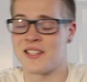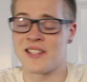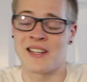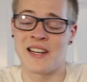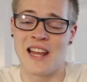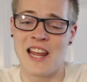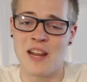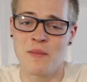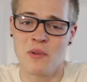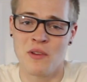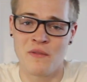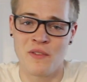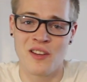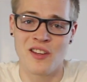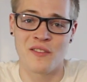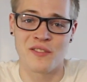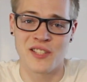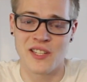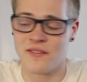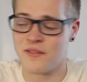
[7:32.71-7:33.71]
at an
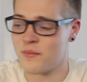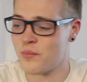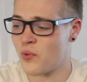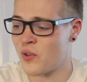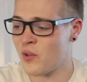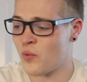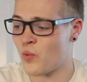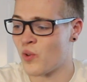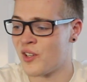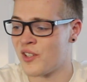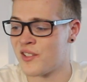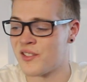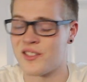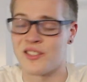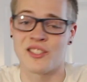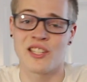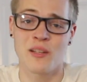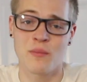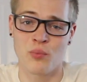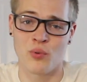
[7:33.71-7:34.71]
ABV of 7.1 to
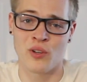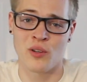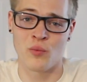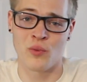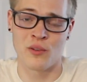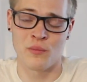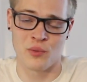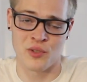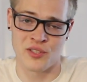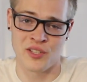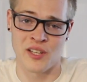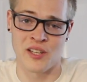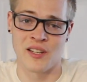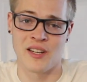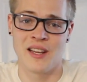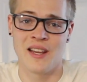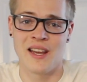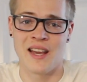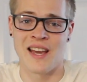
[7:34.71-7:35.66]
10.1%